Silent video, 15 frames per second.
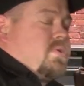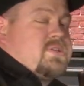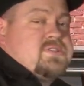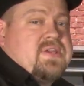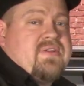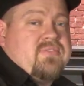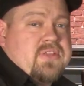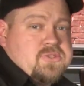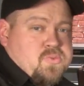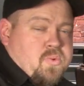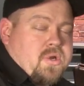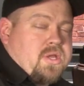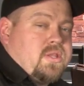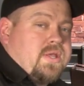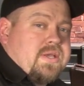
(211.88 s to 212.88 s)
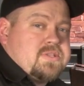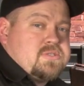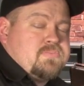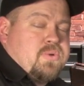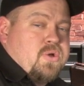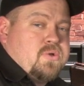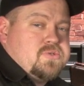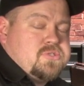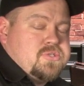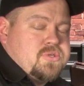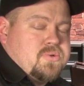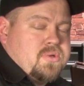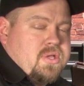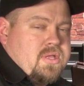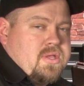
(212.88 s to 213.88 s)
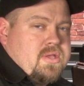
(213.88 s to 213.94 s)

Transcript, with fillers: See, everything's working like it's supposed to.